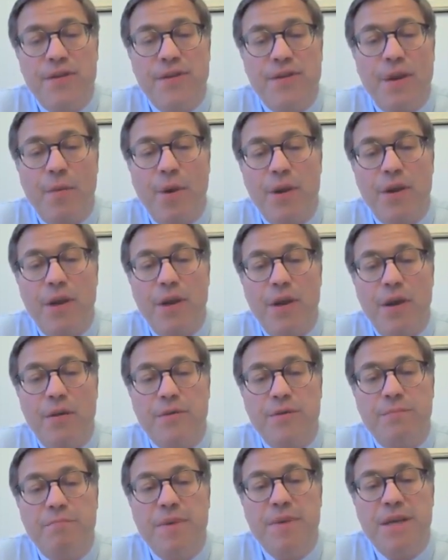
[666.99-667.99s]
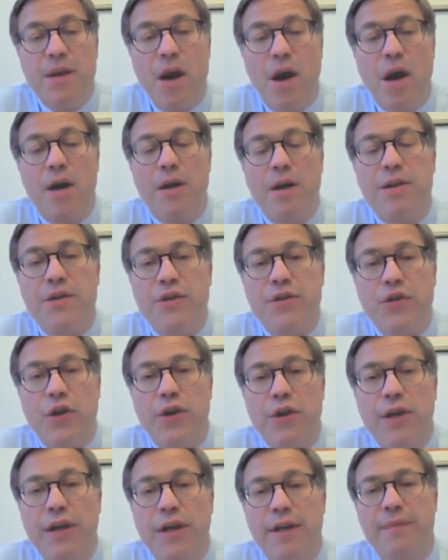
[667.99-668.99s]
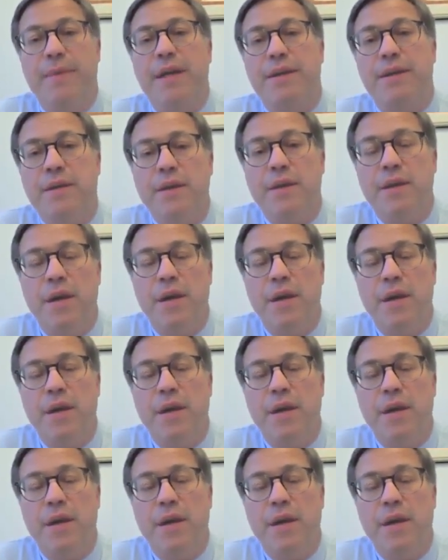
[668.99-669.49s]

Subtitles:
someone goes beyond a certain limit,